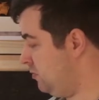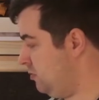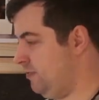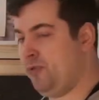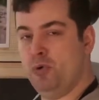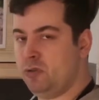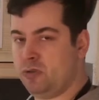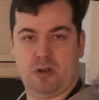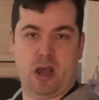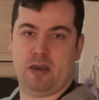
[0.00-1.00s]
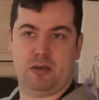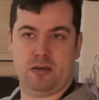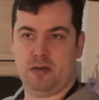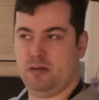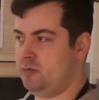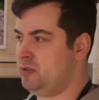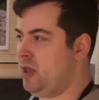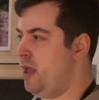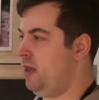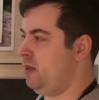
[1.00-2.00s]
food like
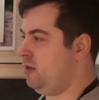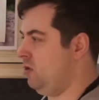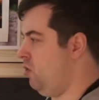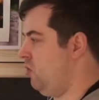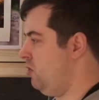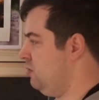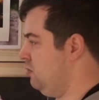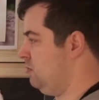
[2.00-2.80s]
steak or